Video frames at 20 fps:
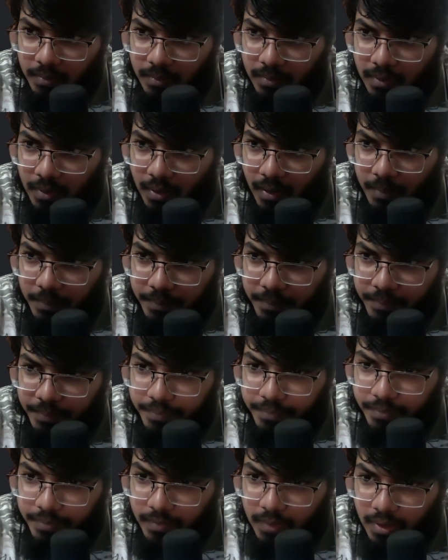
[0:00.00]
Yeah.
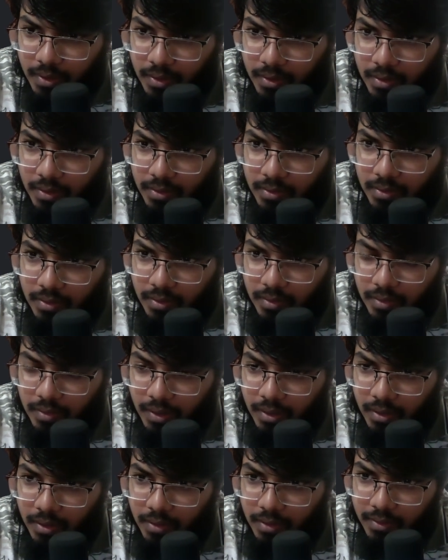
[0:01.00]

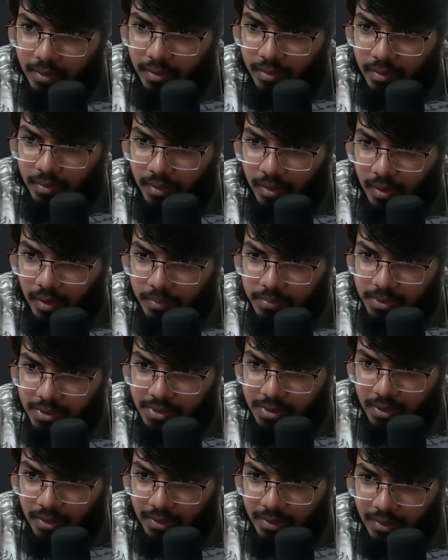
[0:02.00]
Now I'm
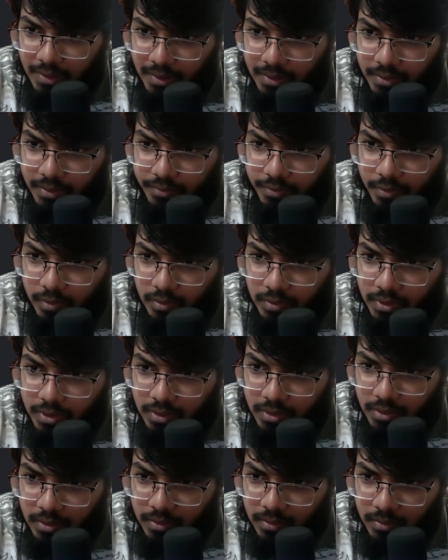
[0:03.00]
just gonna delete the
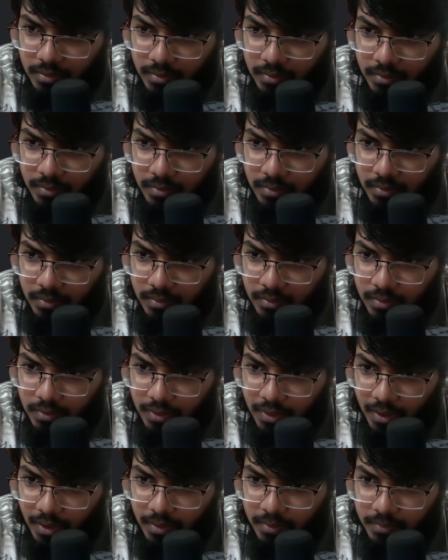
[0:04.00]
folder.
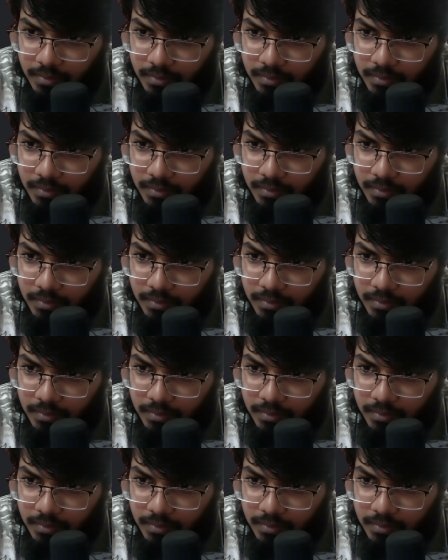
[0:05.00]
Yeah.